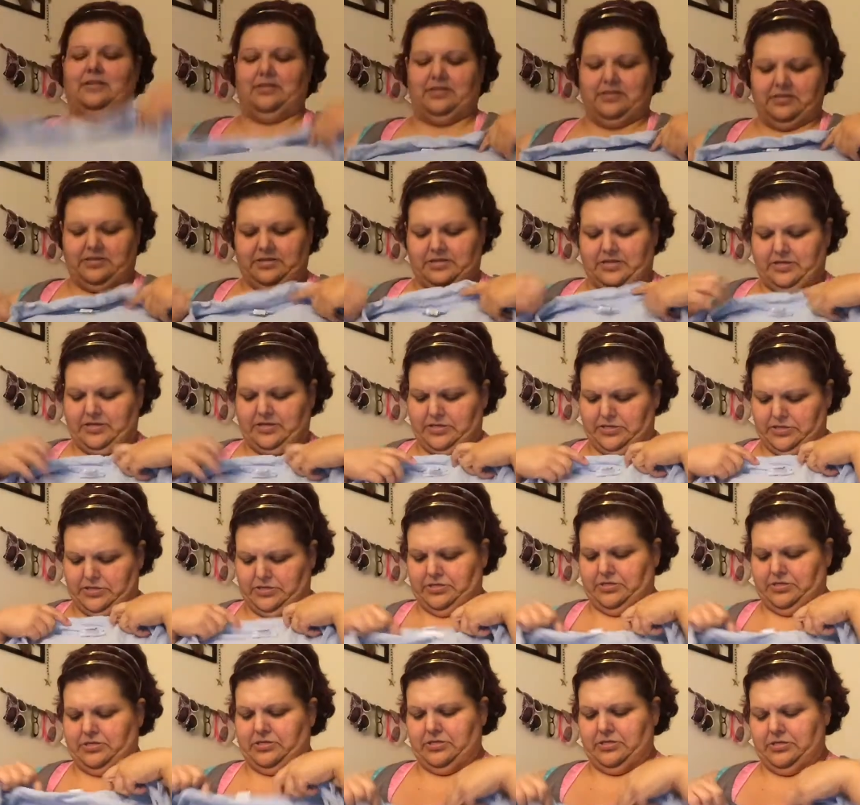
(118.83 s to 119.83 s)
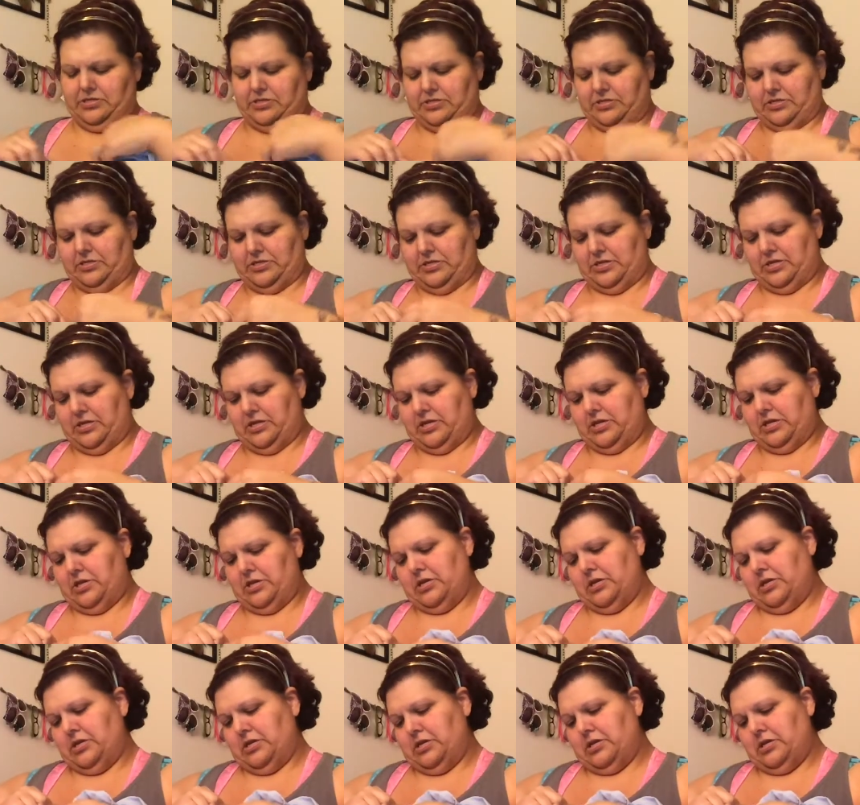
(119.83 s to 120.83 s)

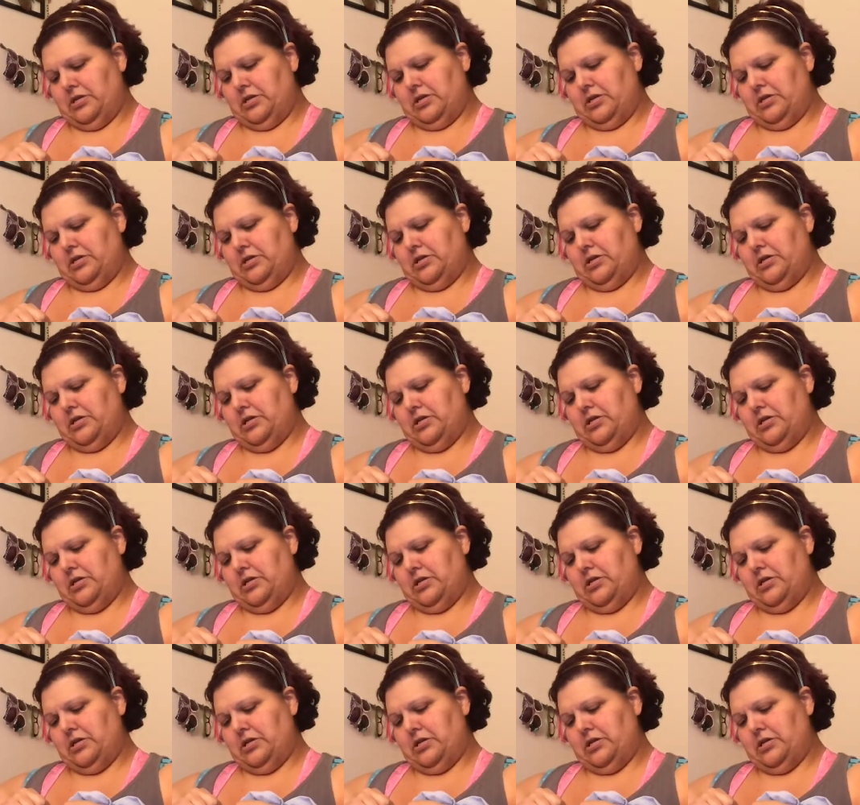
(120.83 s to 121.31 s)
Nothing is said.